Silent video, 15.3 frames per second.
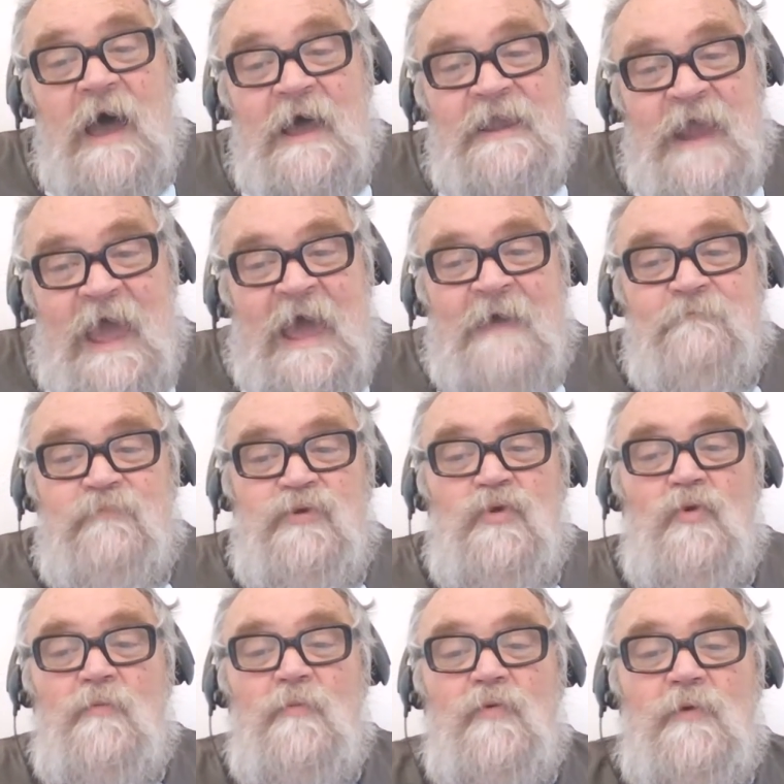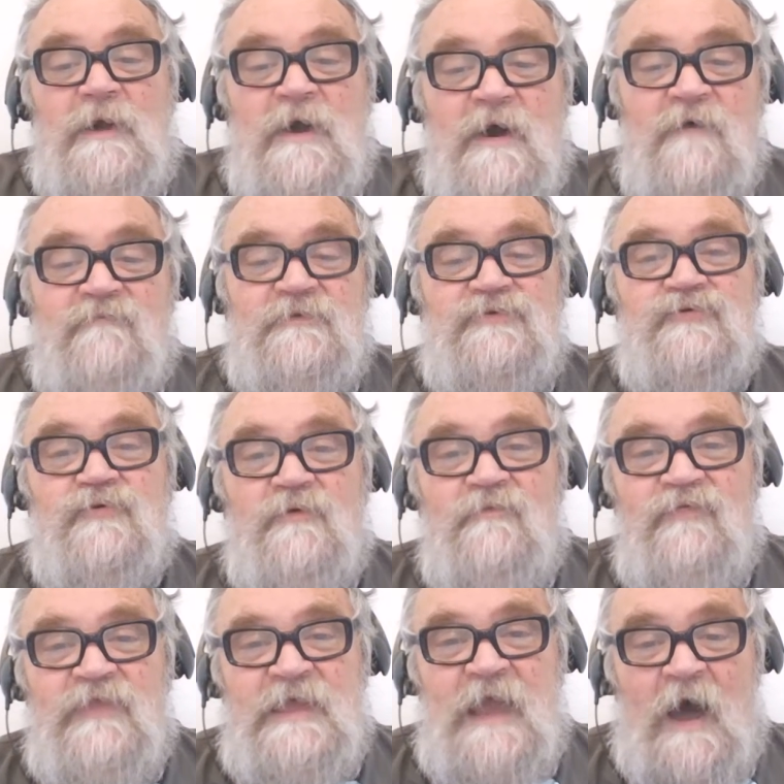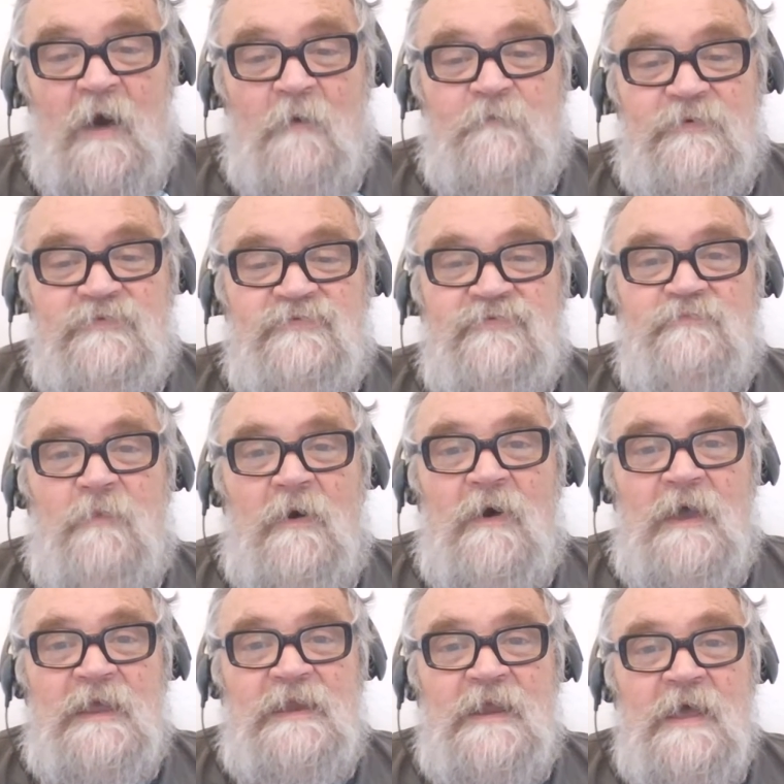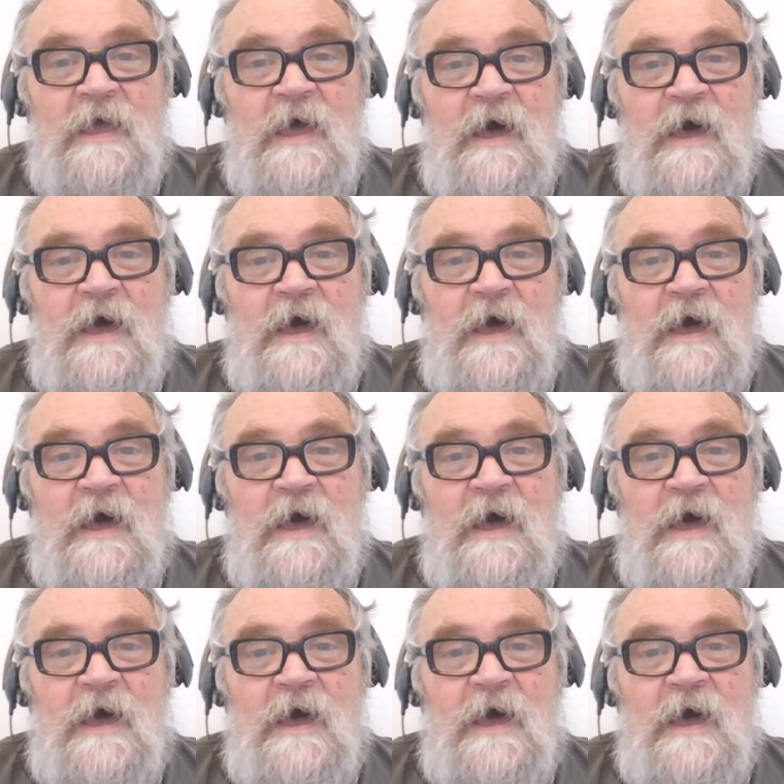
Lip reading: an abnormal curvature of the upper spine,